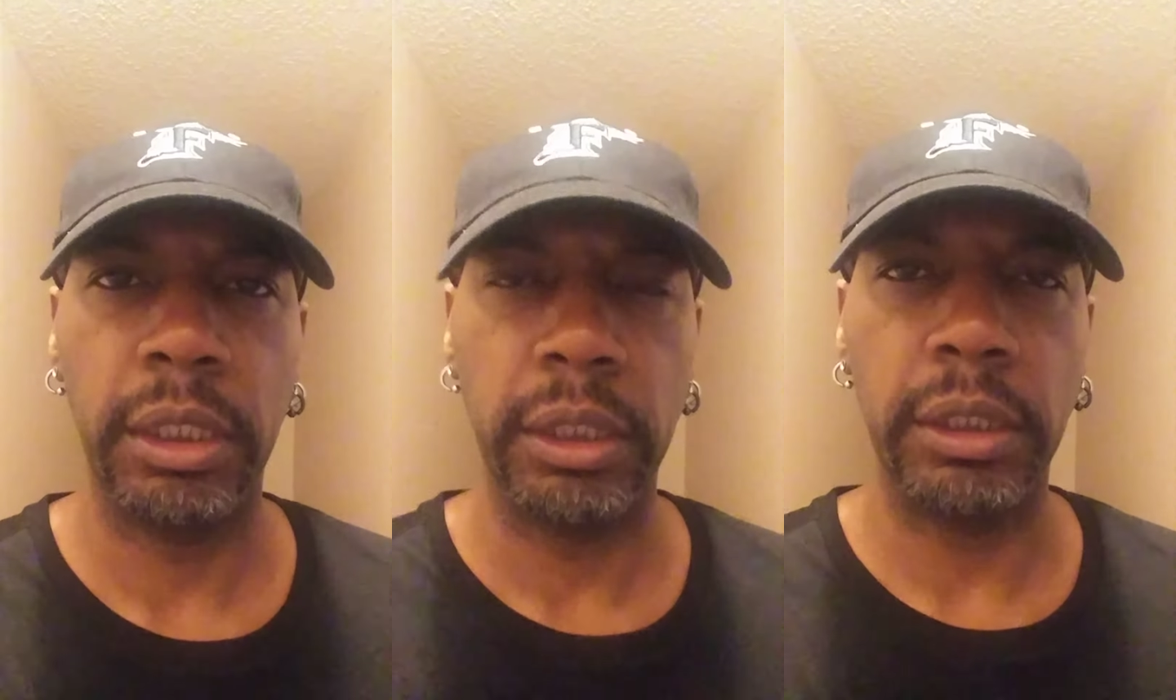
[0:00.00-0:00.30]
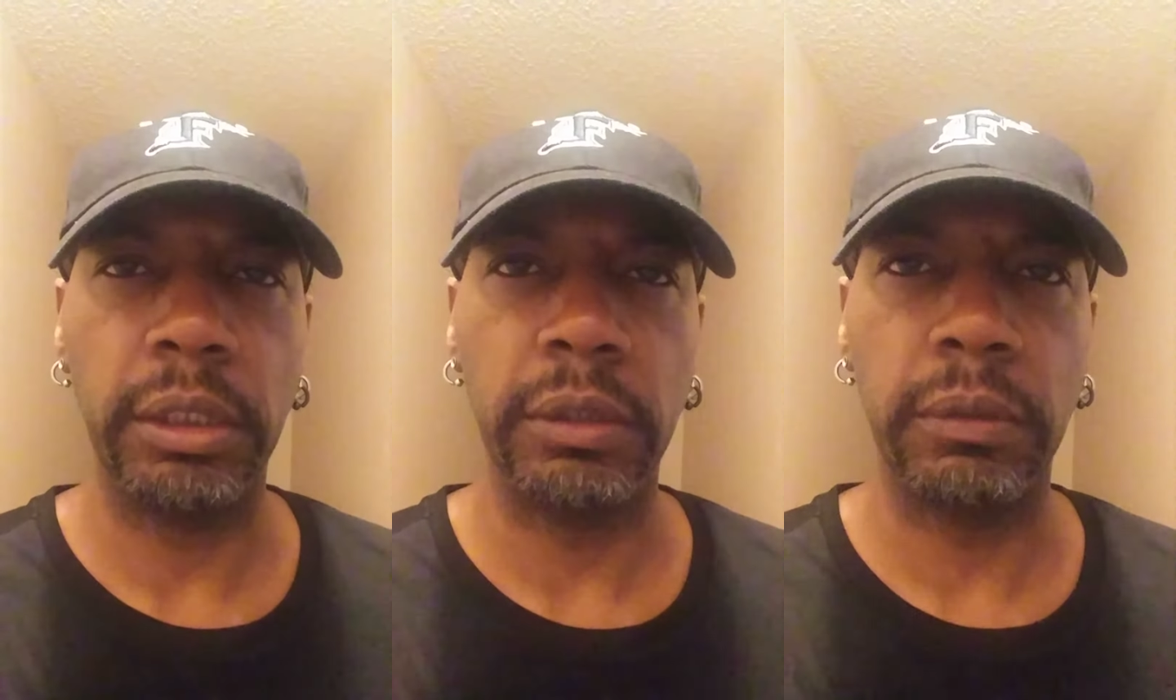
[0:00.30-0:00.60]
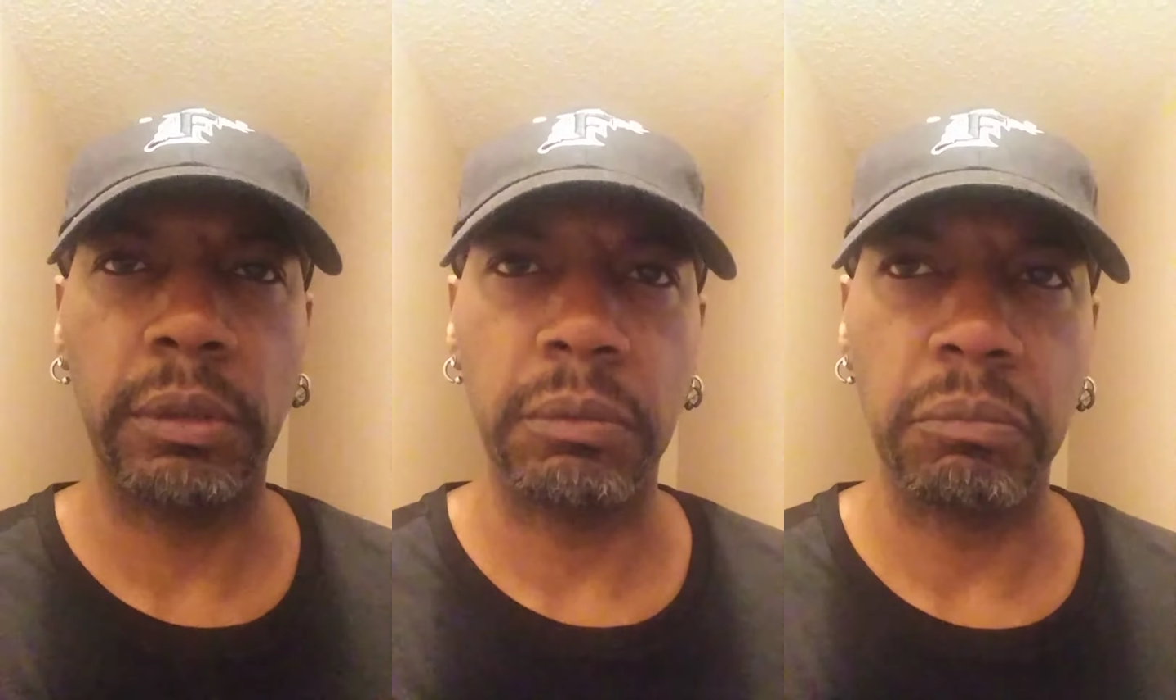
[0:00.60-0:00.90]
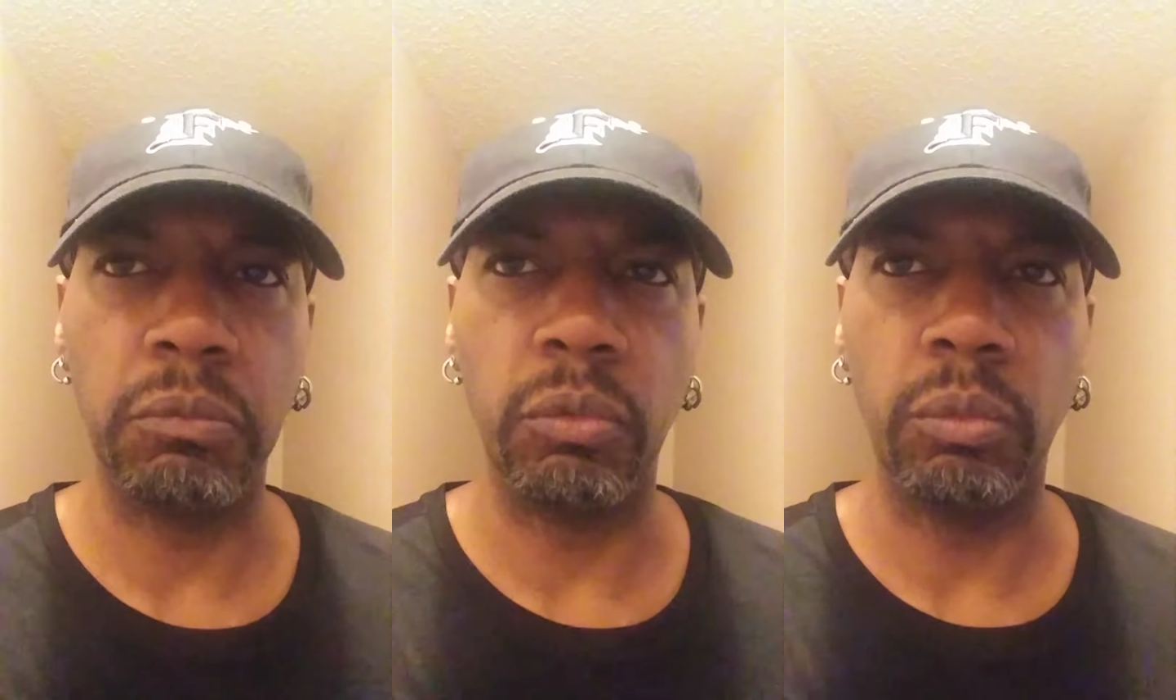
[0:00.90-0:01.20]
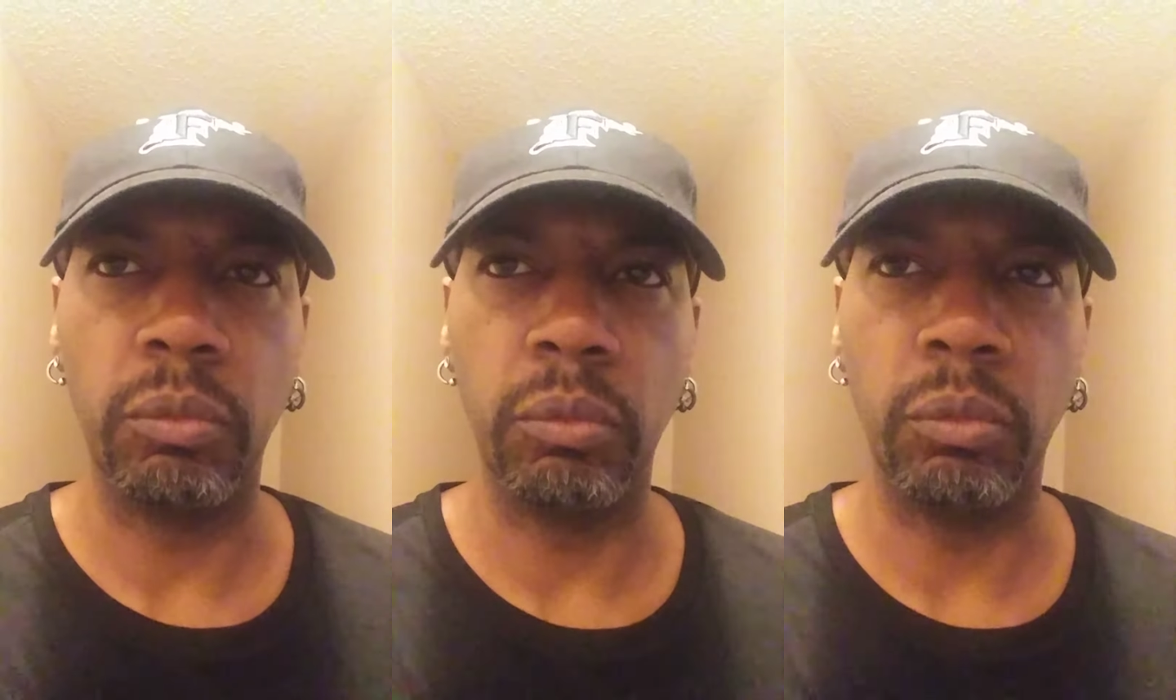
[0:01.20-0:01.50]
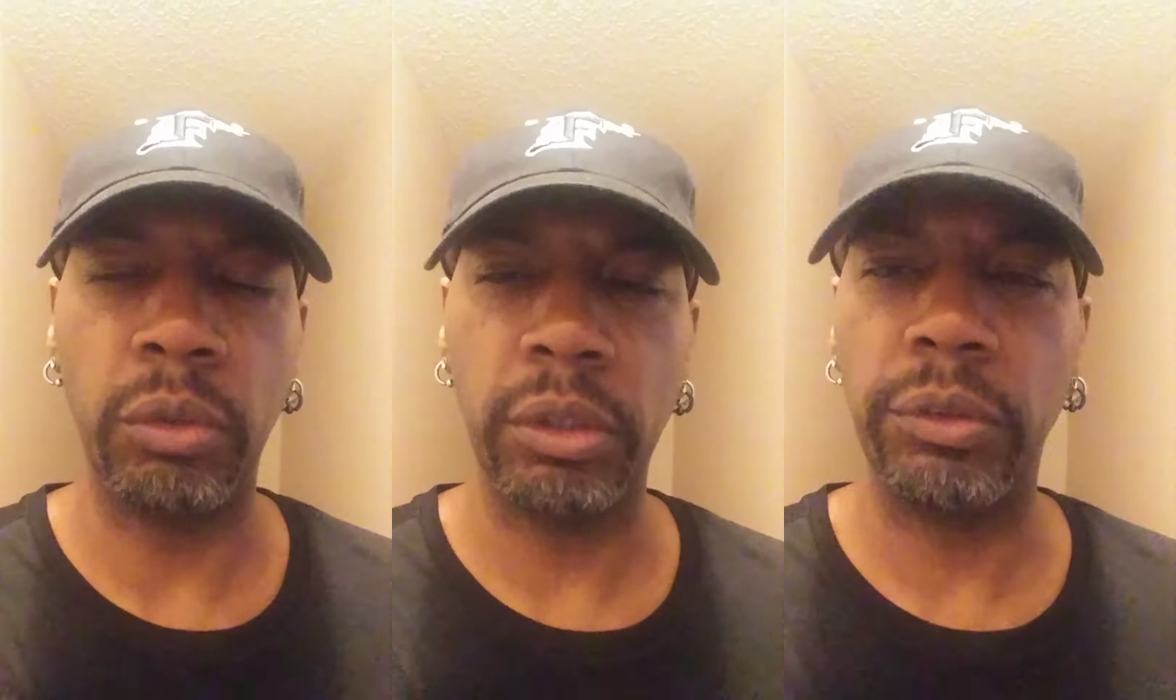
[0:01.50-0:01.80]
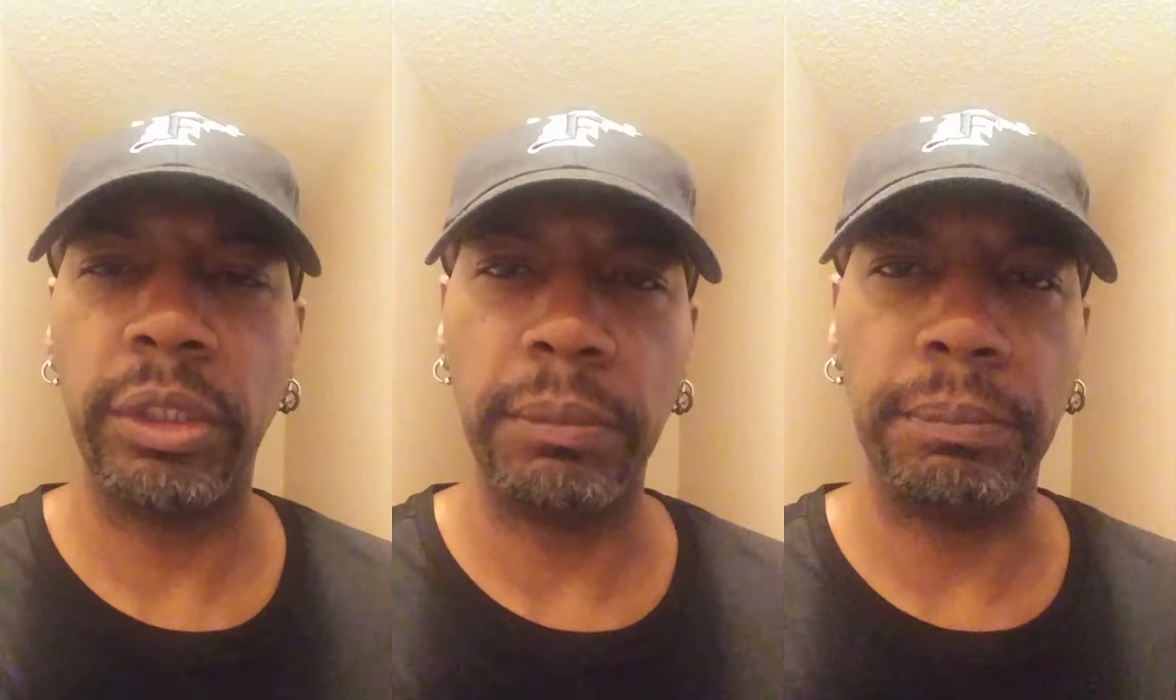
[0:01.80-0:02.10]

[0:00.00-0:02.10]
is one of the